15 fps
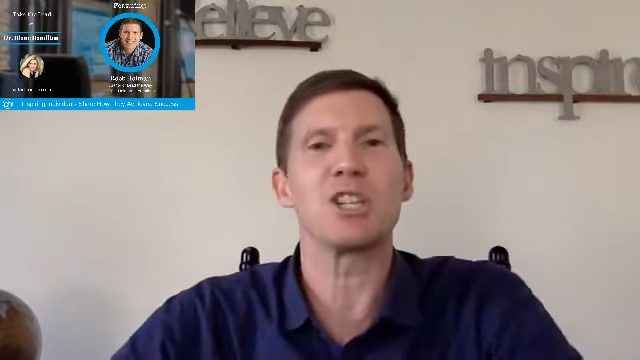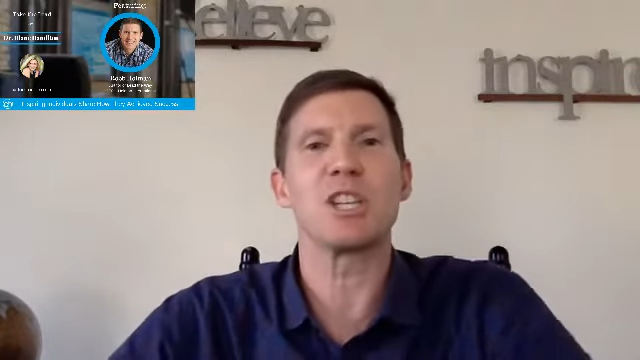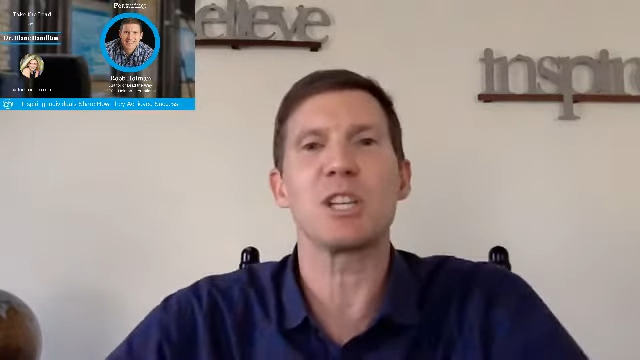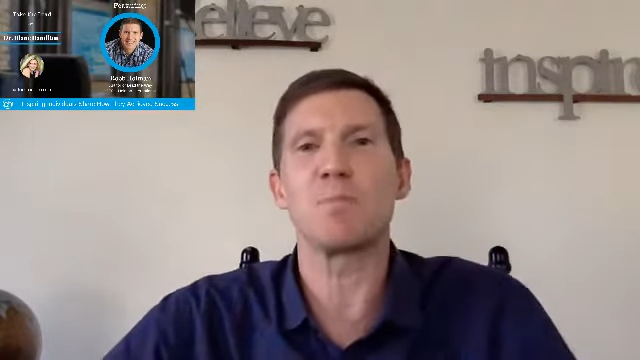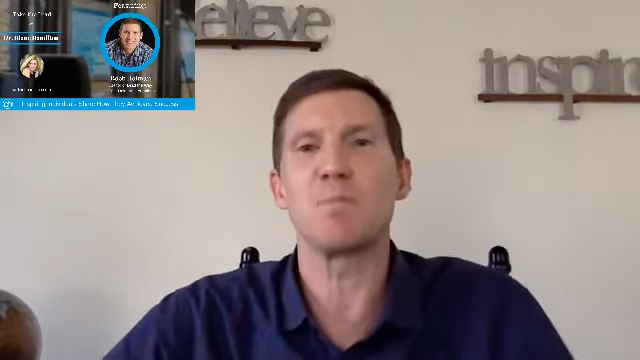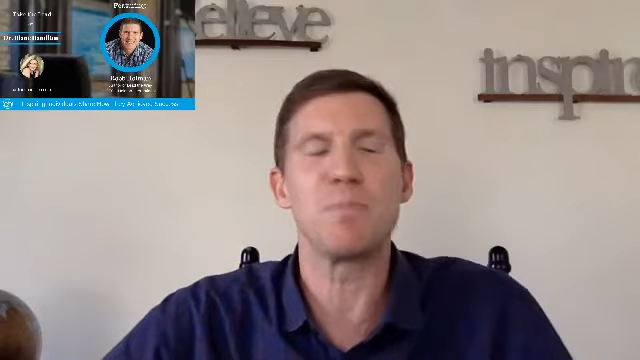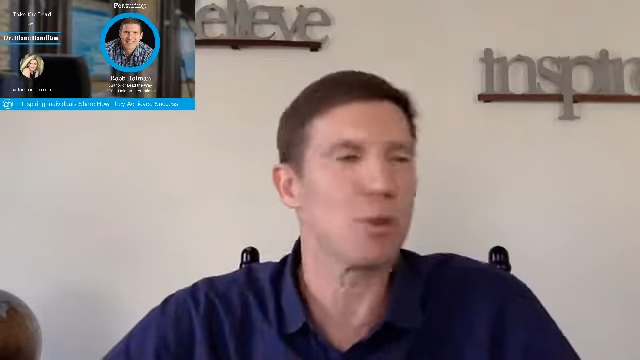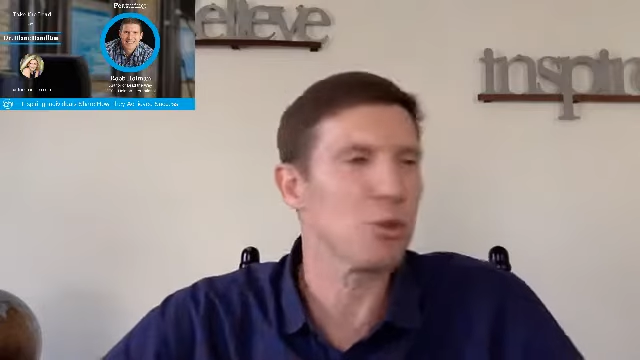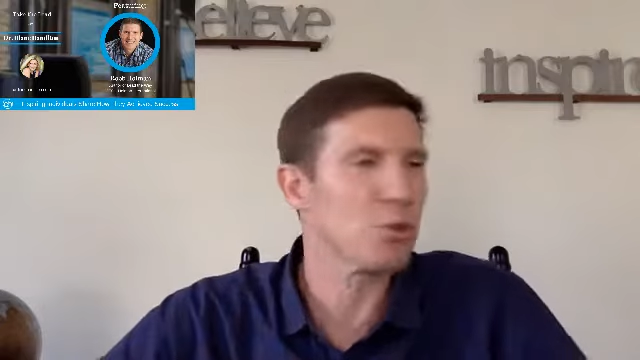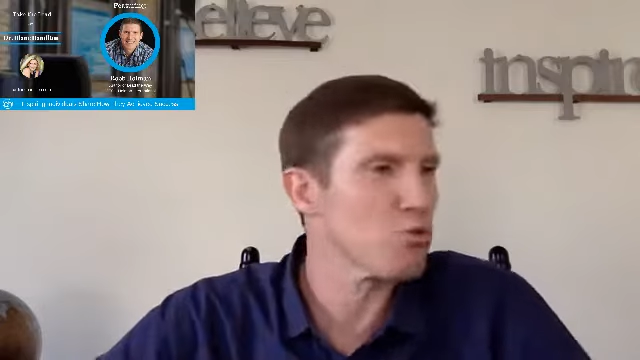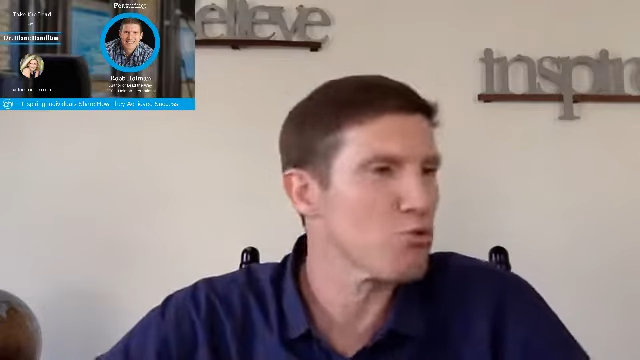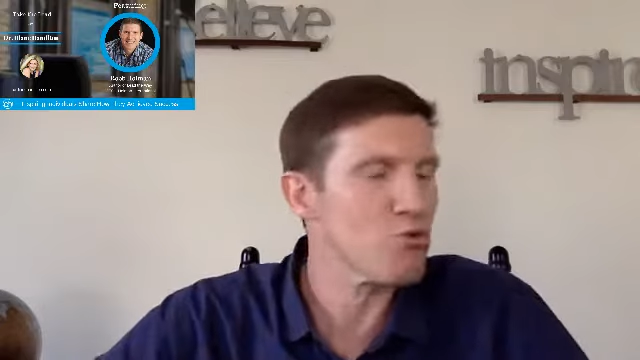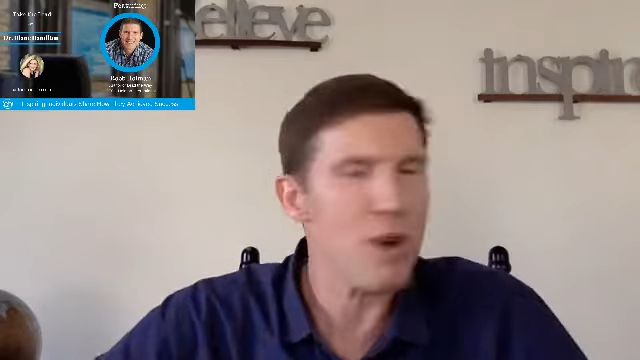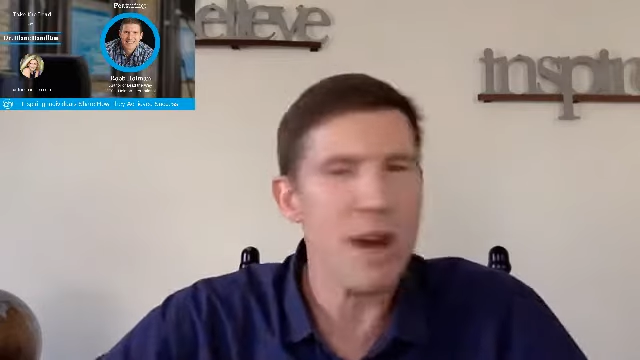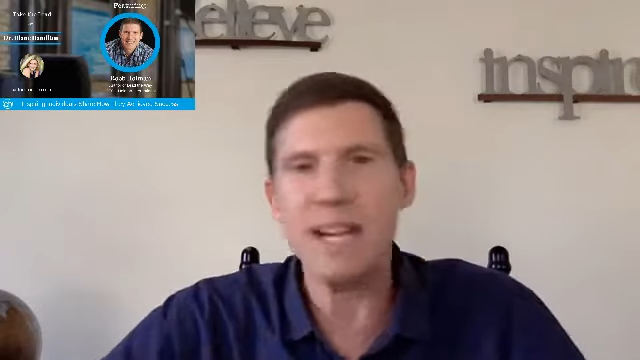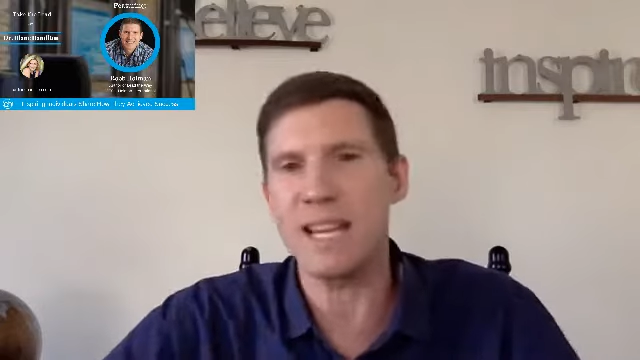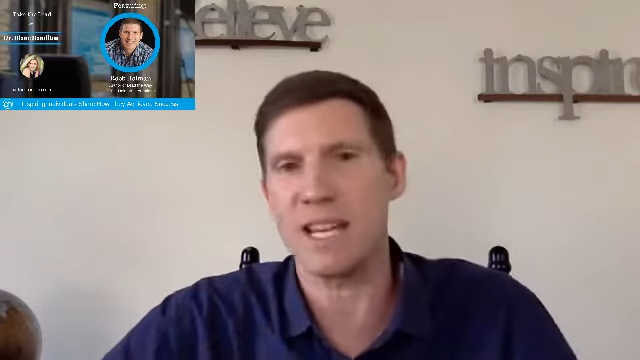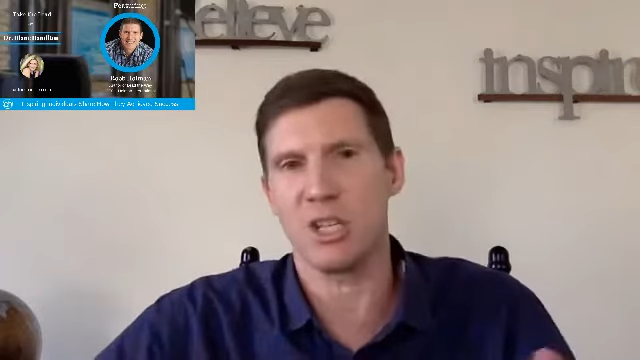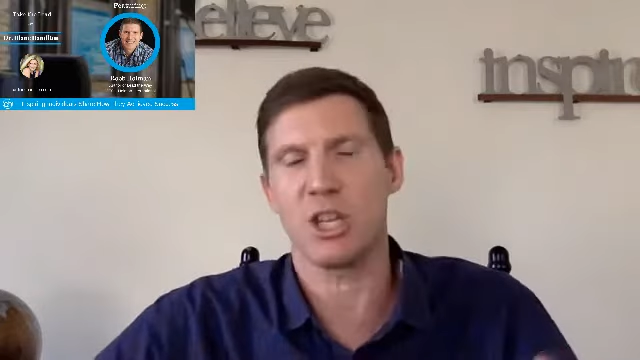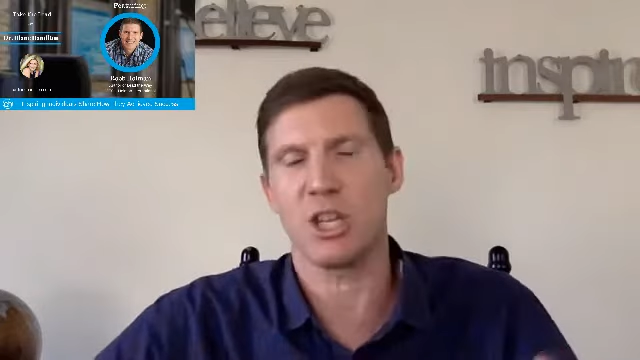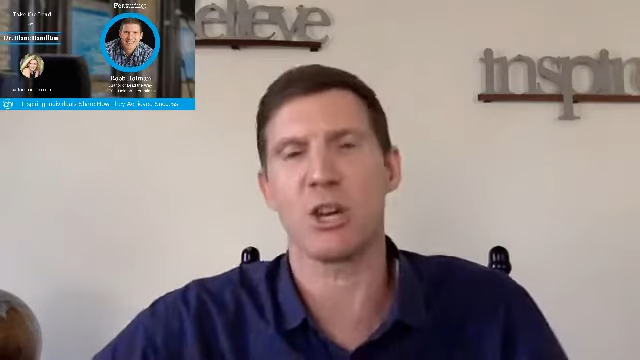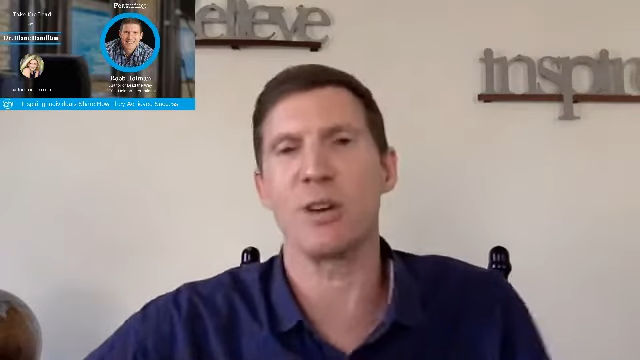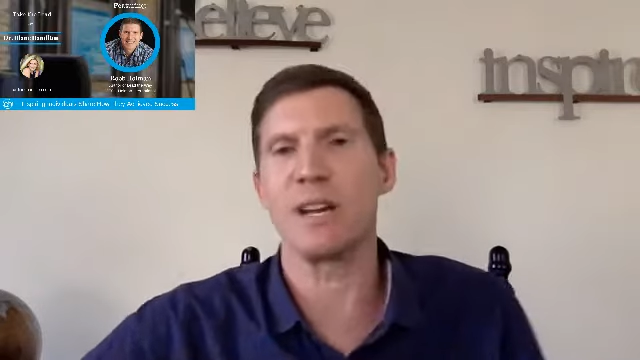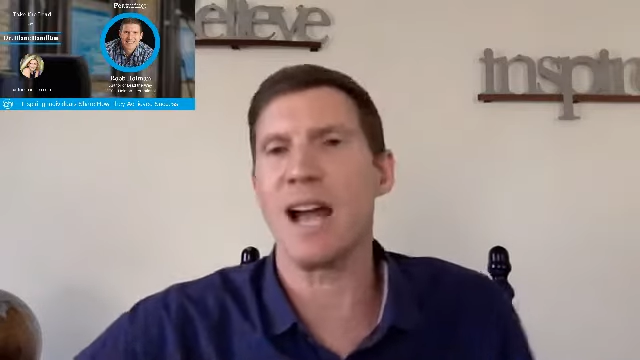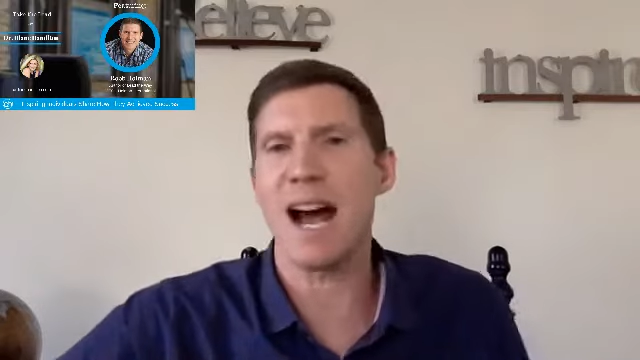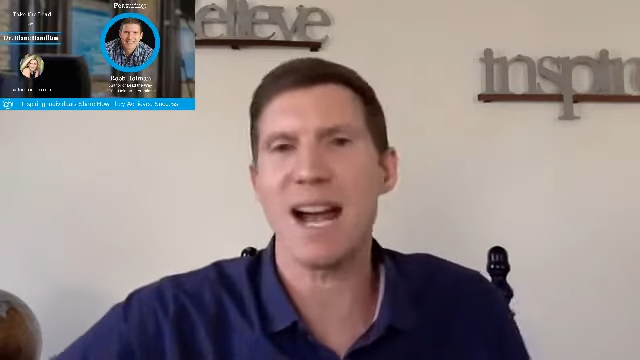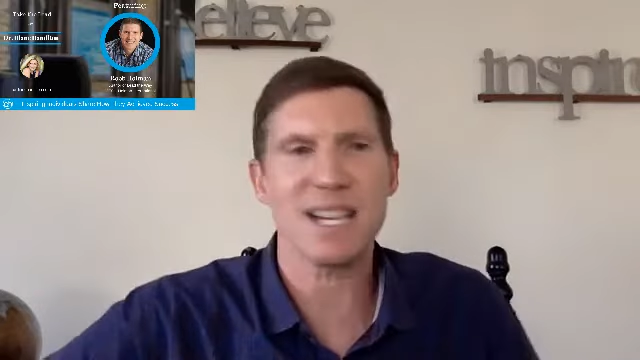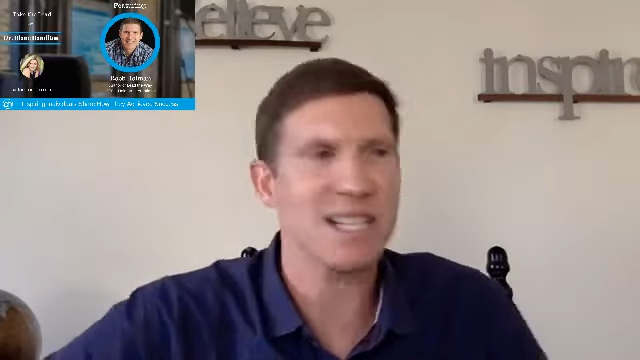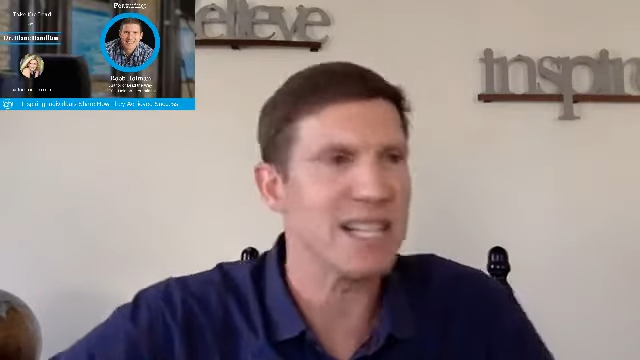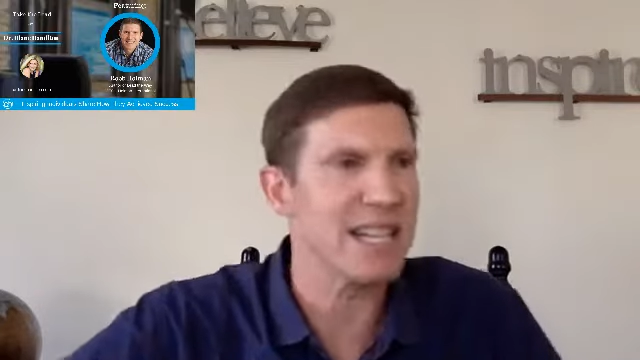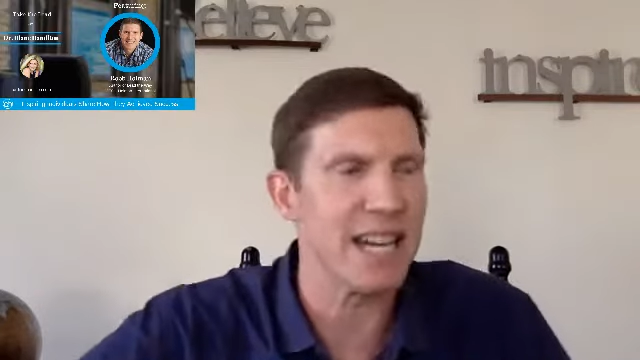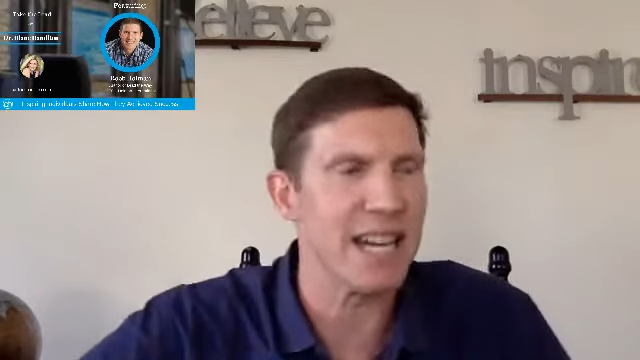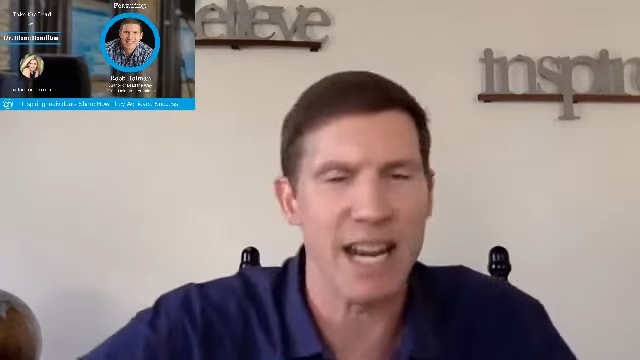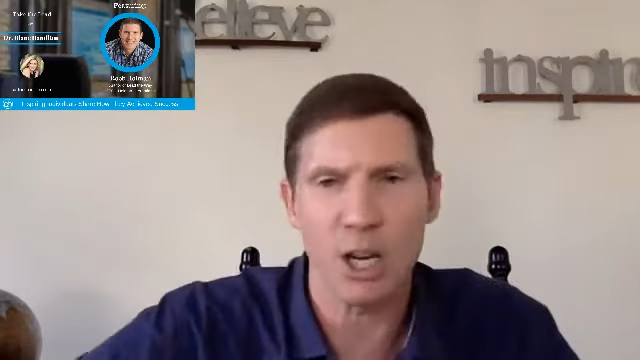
This builds right into curiosity